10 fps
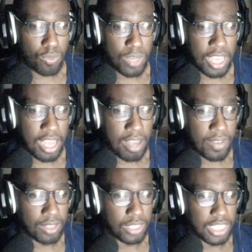
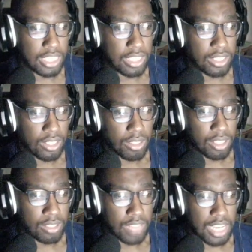have Link,
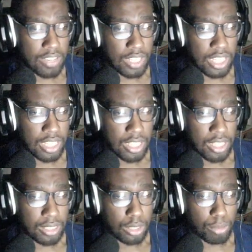Daisy,
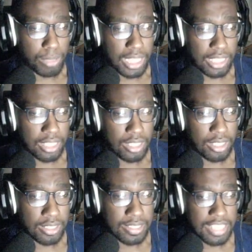Little Mac,
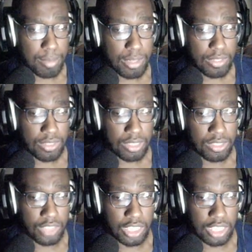Samus,
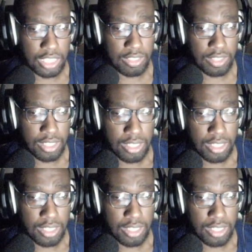Duck Hunt,